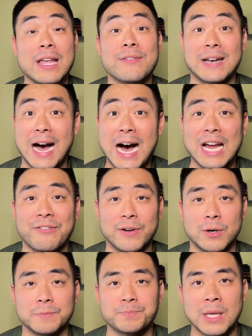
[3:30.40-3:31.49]
have an
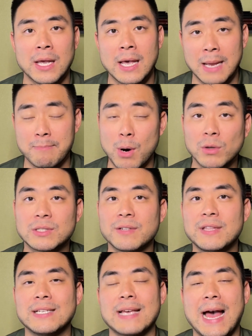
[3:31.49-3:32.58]
iPhone, and most of
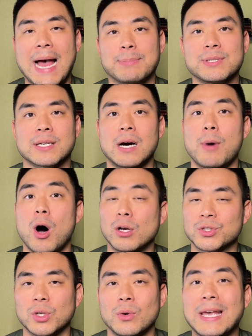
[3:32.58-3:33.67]
these apps come
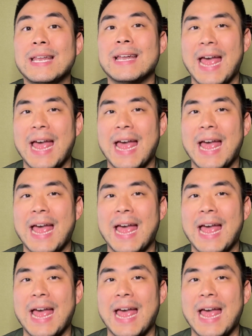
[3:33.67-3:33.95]
also in